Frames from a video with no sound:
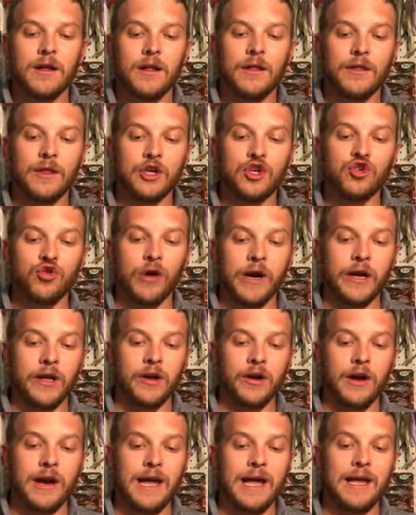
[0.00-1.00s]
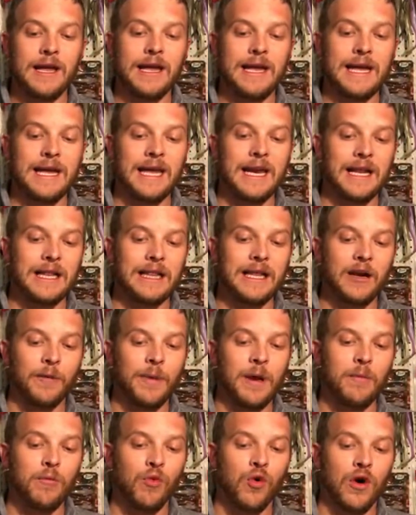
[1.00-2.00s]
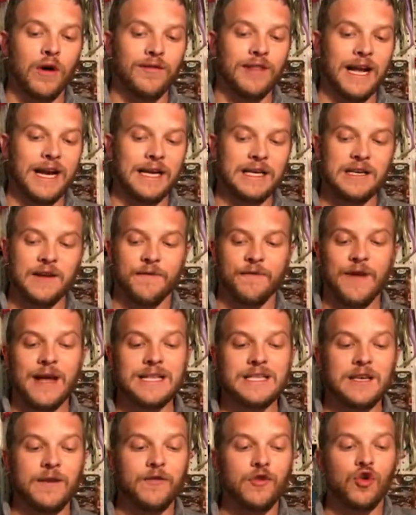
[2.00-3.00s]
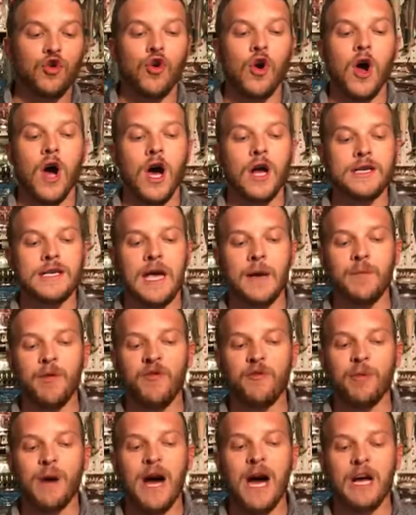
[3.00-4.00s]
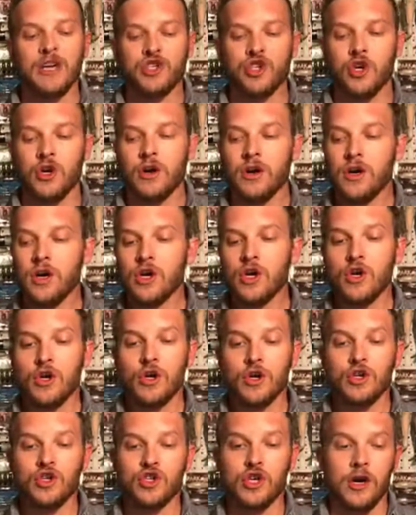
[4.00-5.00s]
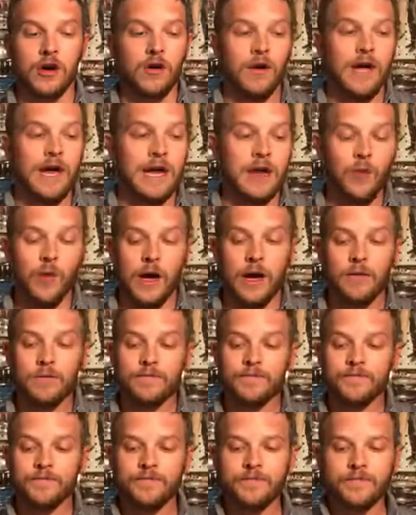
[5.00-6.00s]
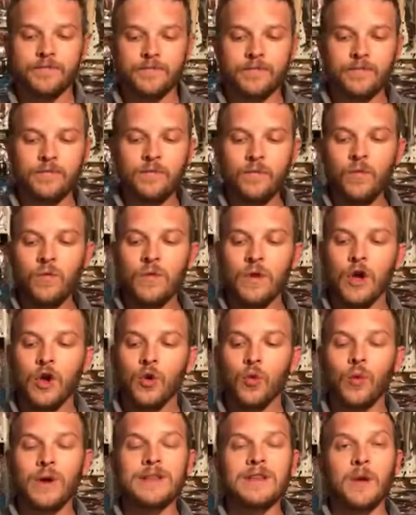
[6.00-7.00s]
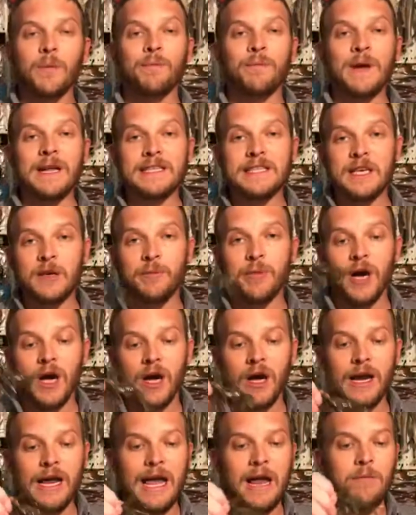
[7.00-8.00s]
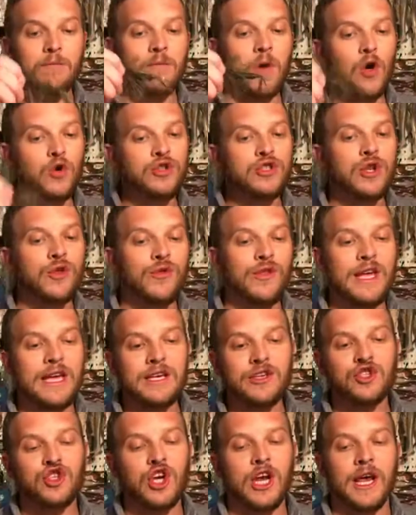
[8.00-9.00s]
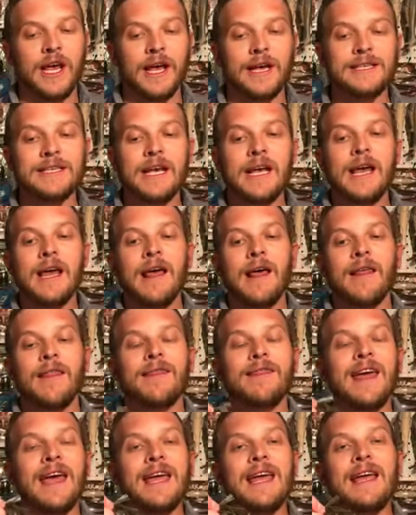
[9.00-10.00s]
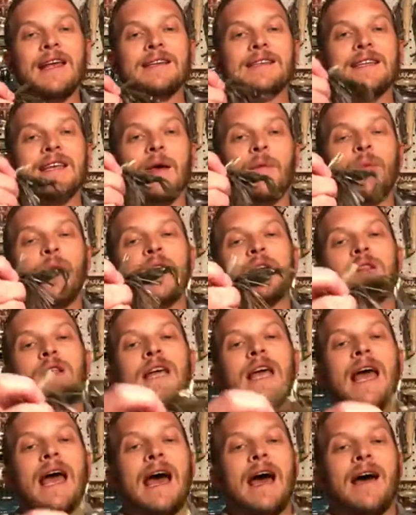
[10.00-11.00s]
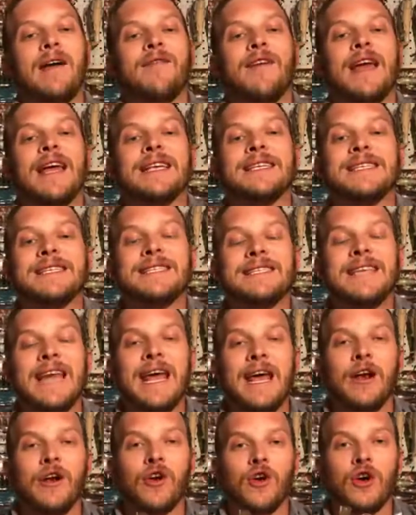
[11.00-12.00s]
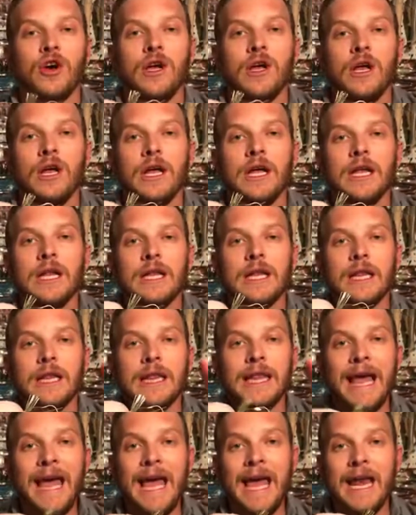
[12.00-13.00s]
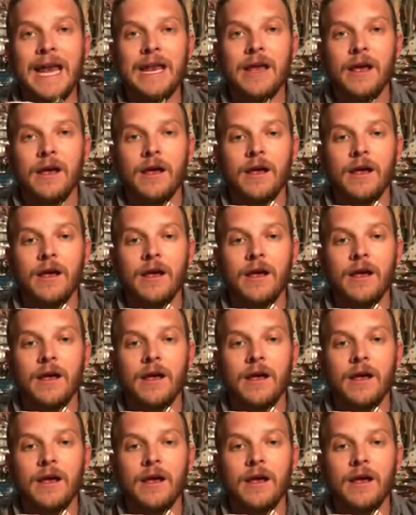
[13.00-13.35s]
the trailer in a little bit more of like a defensive craw type of posture. So anyway, with the Bitsy bug and most of these jigs, they typically have a standard lead